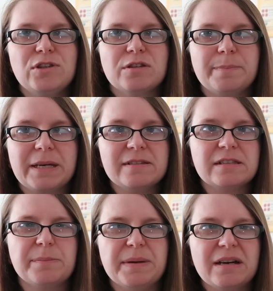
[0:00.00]
just because
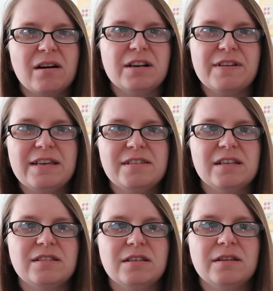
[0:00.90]
it's a bit kind of
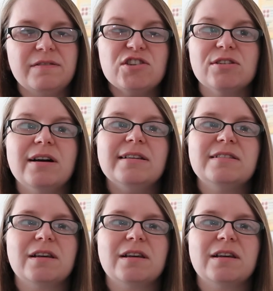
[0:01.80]
easier to visualise.